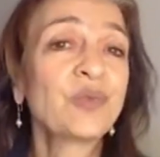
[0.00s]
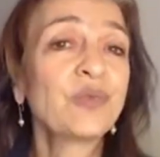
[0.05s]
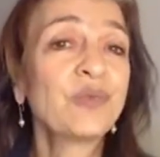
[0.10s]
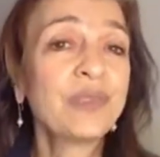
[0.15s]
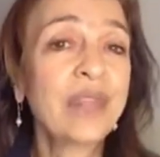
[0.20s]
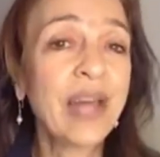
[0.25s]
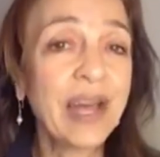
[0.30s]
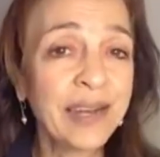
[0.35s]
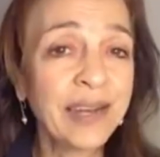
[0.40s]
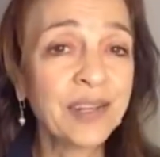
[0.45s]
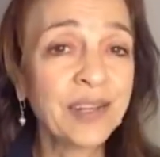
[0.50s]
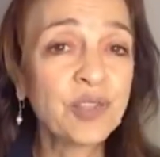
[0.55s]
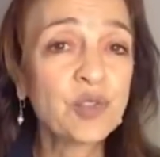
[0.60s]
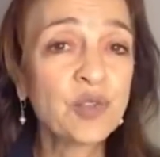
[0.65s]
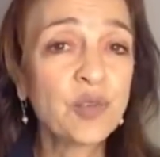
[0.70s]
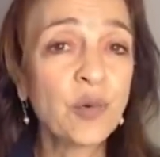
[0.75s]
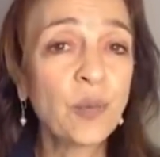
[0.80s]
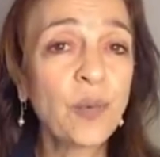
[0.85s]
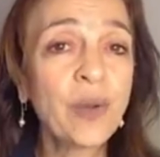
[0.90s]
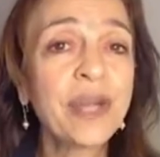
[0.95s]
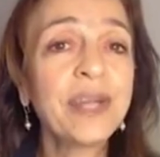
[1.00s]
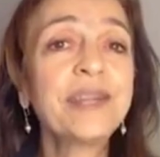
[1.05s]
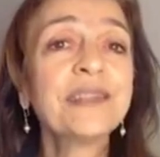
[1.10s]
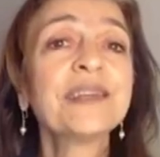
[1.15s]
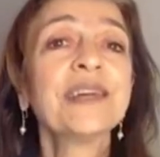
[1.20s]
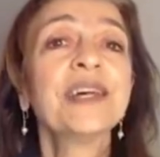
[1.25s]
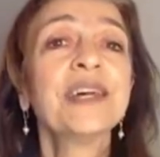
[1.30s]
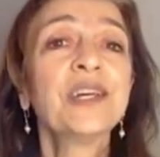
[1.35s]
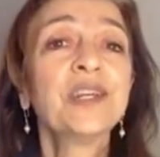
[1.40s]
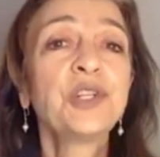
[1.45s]
that extra weight.
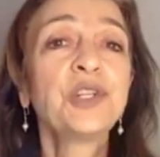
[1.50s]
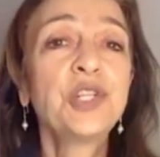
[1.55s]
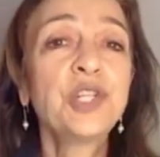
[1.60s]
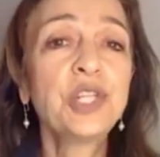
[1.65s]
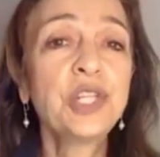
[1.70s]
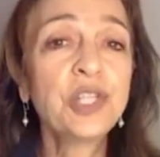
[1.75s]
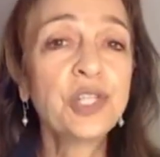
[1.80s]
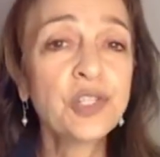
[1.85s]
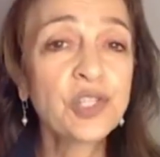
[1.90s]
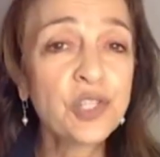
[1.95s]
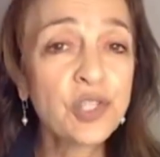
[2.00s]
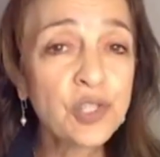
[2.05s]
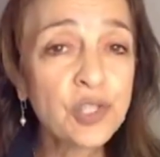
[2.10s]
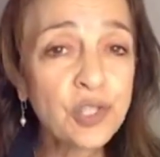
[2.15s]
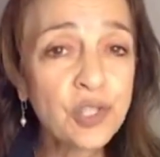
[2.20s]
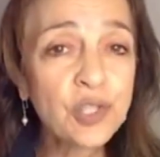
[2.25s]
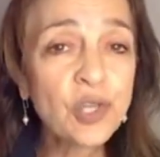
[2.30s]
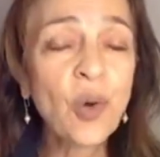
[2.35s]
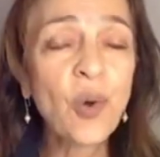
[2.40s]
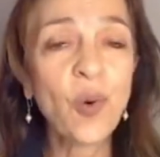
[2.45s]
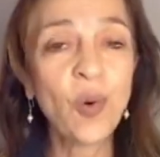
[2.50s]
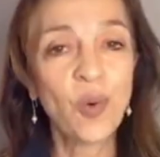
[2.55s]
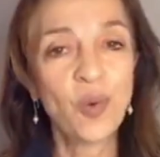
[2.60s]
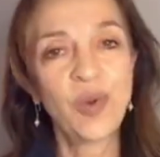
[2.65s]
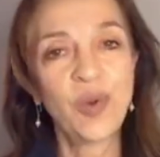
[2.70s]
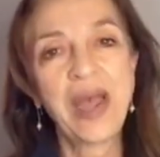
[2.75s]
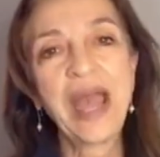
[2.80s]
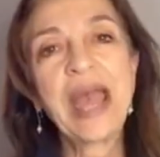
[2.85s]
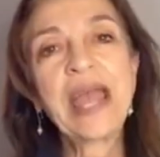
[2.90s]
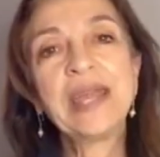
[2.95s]
She is so
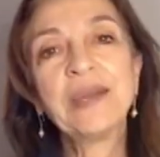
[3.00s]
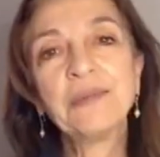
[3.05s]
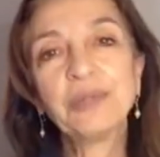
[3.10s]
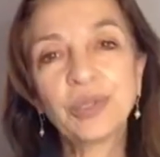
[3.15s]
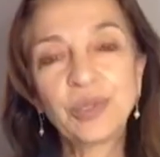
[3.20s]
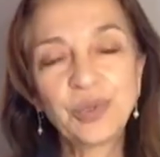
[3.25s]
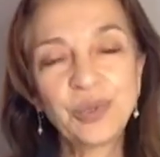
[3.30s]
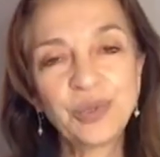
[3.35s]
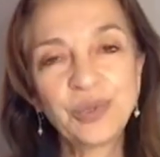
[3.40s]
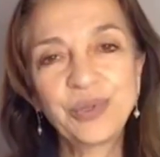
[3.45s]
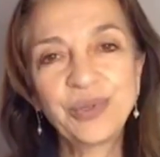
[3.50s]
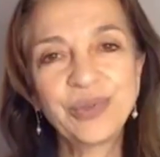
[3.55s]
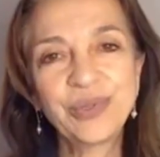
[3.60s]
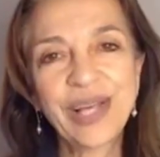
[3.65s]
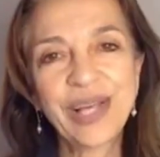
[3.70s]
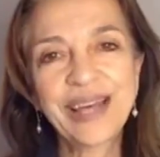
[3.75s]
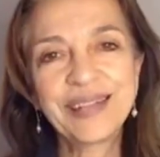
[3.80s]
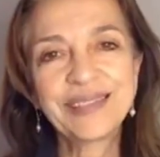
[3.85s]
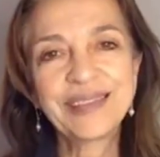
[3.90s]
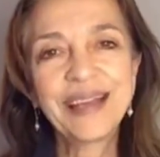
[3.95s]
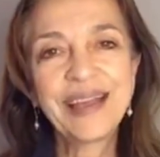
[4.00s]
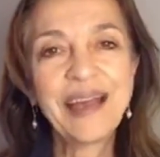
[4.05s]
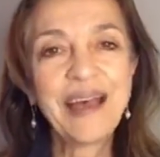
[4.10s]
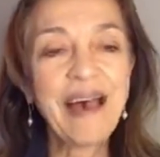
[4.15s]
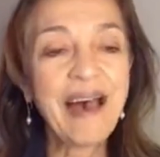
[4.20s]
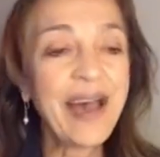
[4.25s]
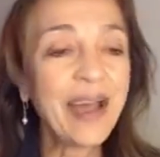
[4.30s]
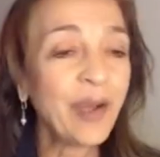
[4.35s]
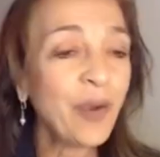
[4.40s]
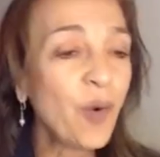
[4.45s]
able to do that.
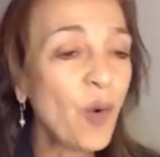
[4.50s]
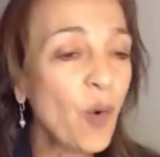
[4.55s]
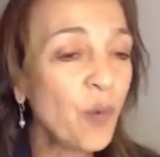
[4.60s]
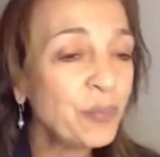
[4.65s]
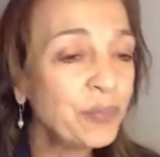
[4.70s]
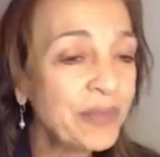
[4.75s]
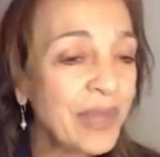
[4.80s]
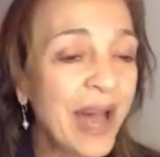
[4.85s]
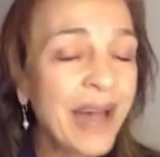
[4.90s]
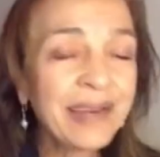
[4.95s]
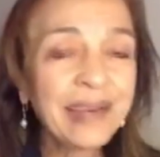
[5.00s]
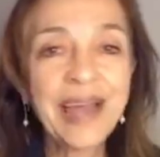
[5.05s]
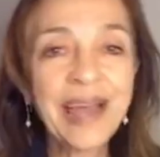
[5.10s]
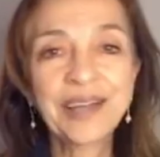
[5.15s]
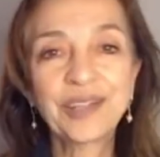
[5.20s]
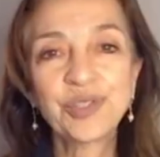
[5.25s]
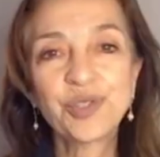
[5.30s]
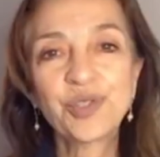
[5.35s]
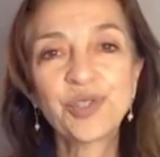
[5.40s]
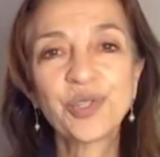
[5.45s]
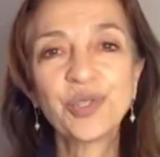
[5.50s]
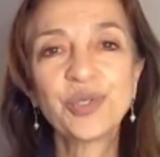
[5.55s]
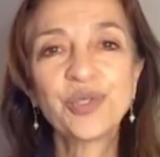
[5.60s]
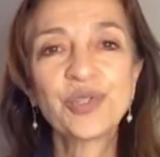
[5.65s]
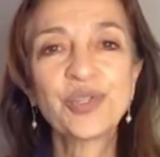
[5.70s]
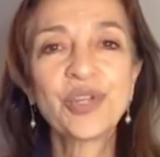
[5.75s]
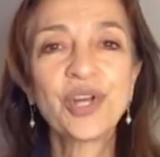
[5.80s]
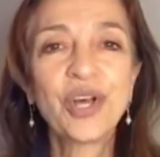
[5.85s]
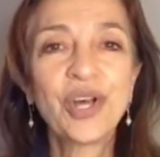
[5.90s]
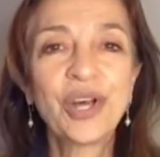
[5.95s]
I hope that
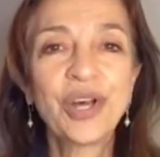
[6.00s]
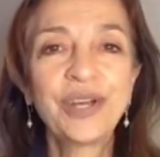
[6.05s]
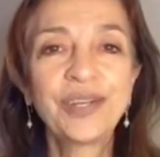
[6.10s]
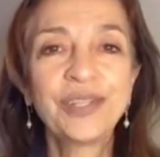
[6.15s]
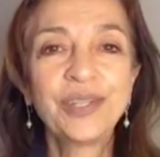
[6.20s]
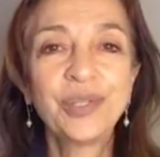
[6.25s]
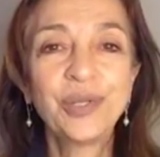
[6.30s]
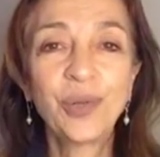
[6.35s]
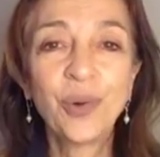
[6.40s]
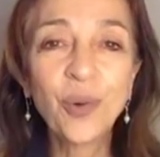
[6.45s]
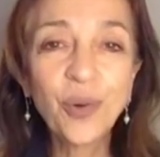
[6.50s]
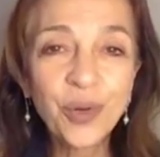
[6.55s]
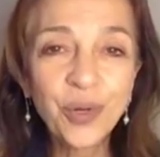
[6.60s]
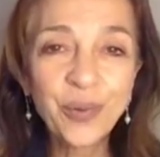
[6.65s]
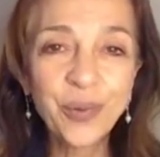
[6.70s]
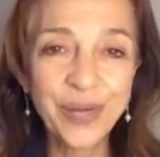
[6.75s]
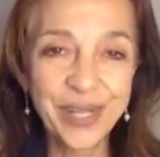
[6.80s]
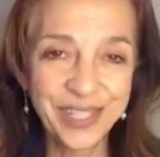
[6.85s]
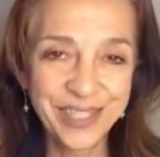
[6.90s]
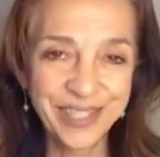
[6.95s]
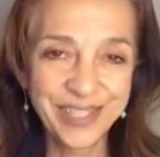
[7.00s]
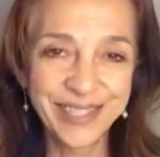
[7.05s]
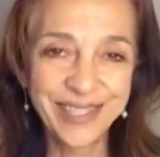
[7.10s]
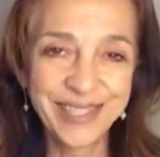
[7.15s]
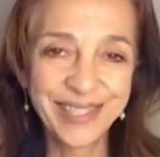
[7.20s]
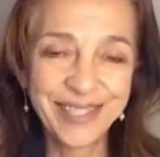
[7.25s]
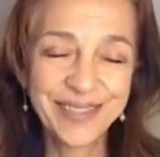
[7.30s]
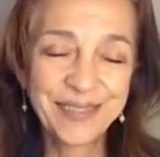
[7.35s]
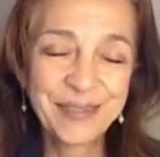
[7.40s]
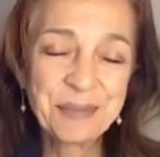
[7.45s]
answers your
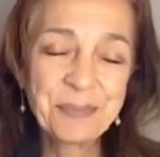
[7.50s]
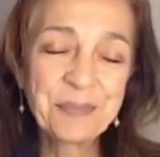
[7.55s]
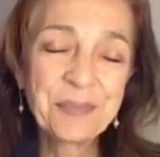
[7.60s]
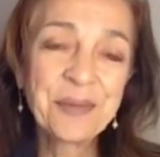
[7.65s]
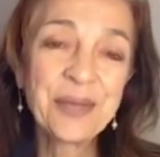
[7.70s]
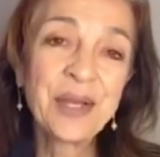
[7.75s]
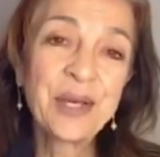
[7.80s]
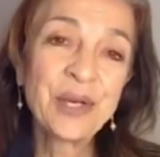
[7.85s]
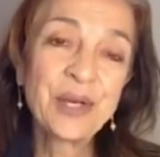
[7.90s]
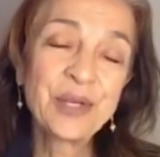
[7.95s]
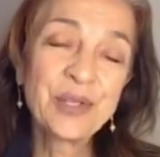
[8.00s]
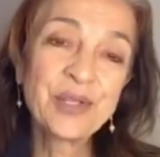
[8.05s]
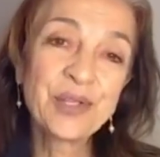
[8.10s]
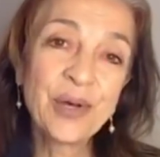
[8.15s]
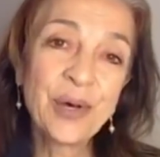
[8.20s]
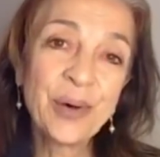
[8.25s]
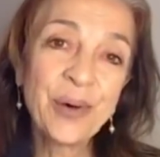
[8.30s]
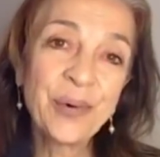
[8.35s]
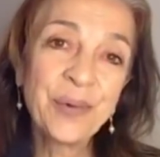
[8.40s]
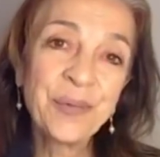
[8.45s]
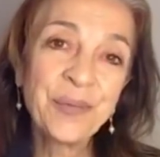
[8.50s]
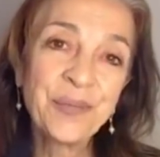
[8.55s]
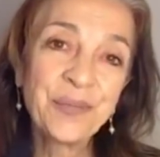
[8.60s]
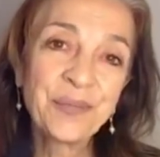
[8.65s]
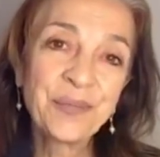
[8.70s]
question. So